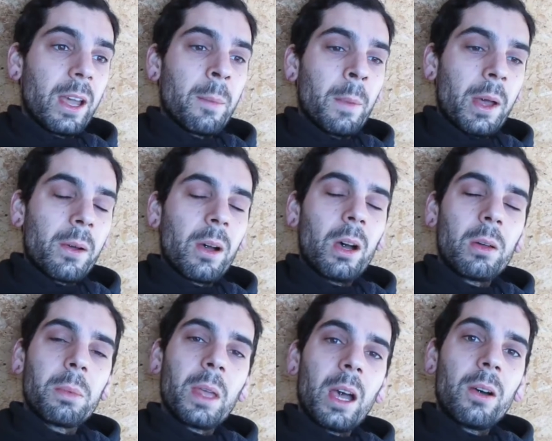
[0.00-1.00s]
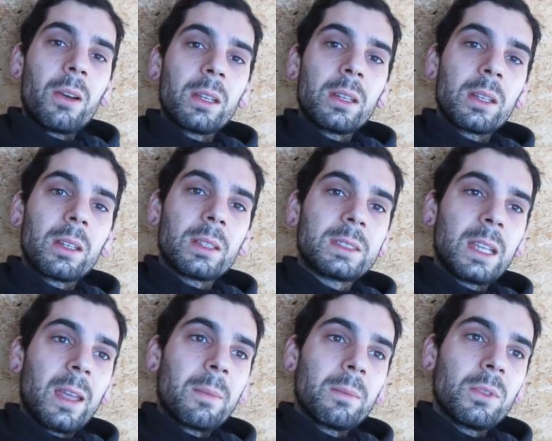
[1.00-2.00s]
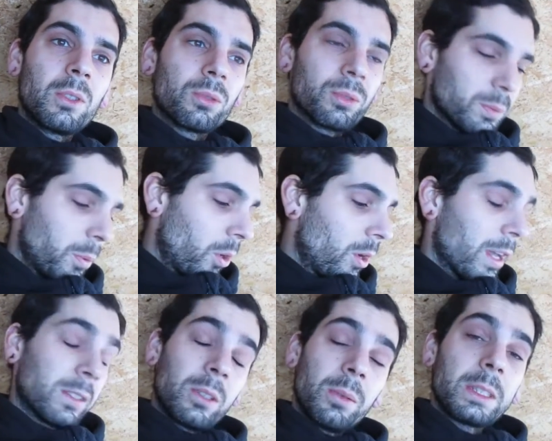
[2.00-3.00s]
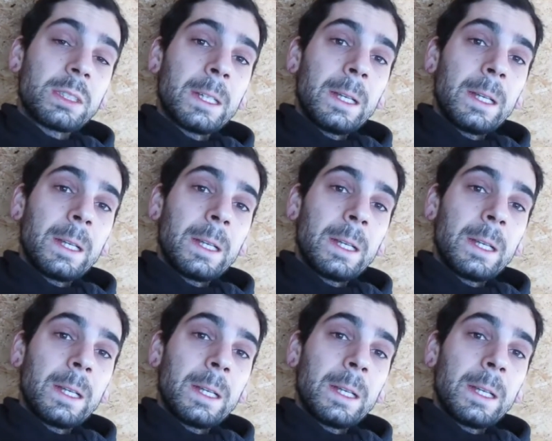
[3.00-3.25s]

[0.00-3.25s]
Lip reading: am out, I'll be out in the same usual spot as always.